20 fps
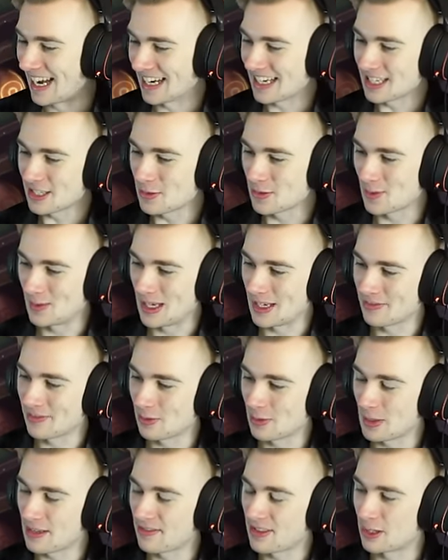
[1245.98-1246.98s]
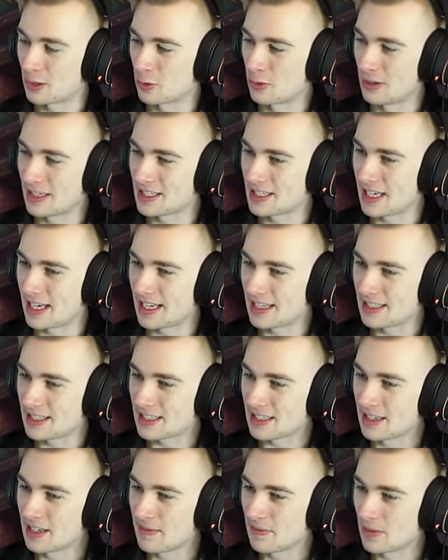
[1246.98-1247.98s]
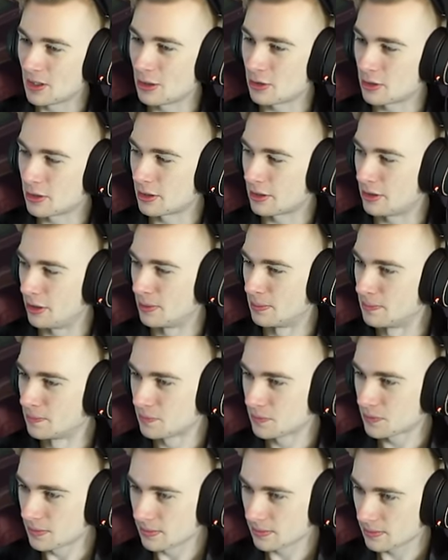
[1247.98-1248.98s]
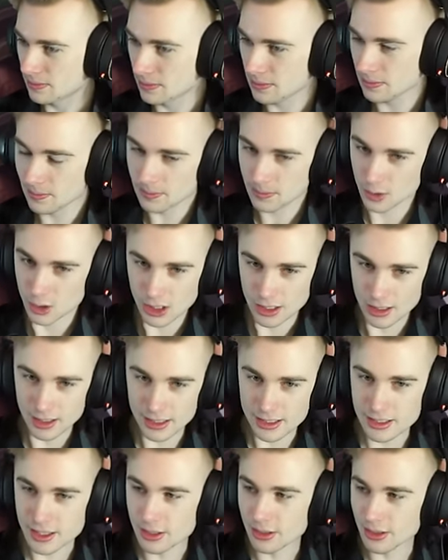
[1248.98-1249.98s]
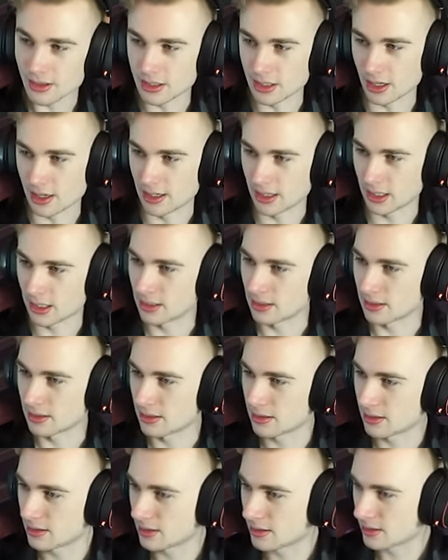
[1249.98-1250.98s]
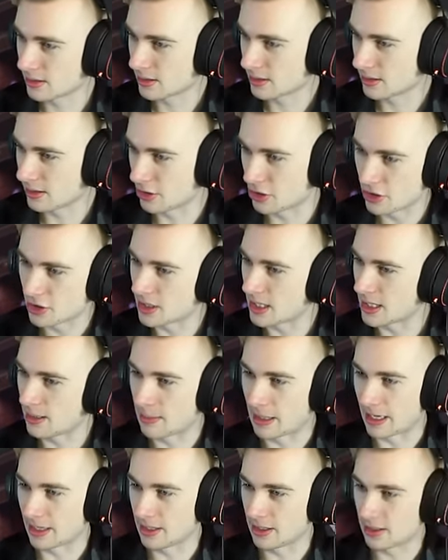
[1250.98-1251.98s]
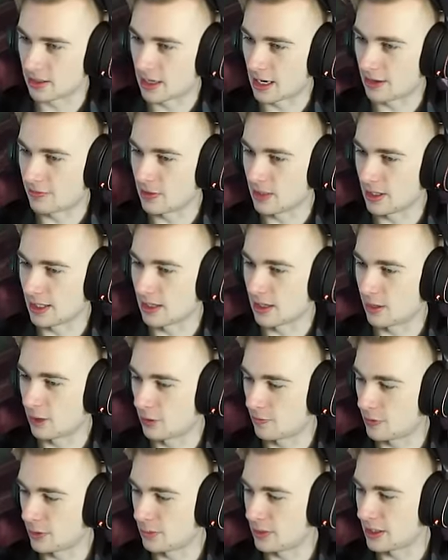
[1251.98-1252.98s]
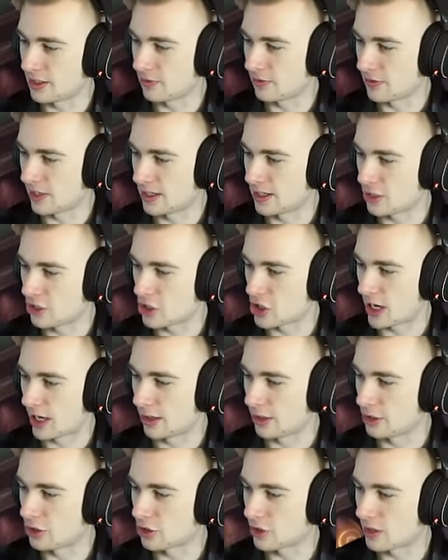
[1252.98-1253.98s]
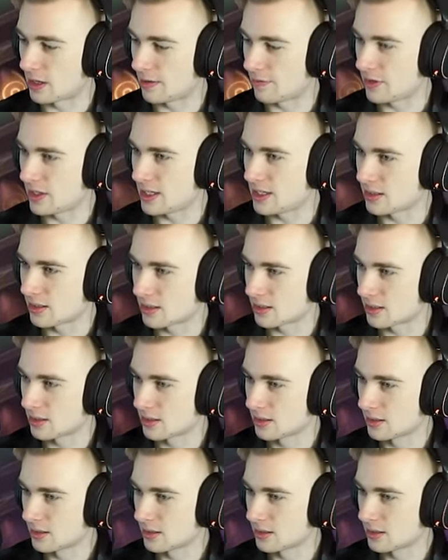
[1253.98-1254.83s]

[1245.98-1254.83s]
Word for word: I guess we have we have the quicksands. Here's what I'll do. Let's kill the dog. Let's just get him out of here. I feel like hopefully we can find a challenger off of this.